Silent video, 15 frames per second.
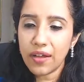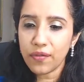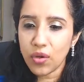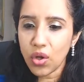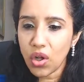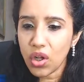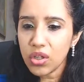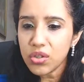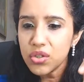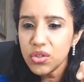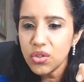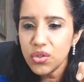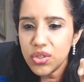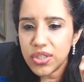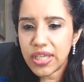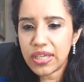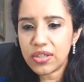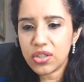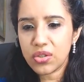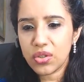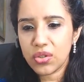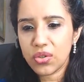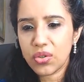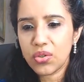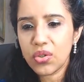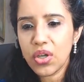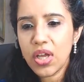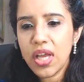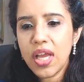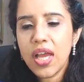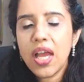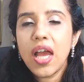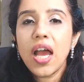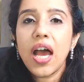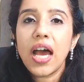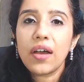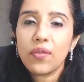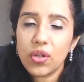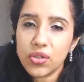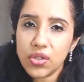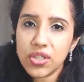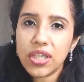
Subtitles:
I've also sent to you two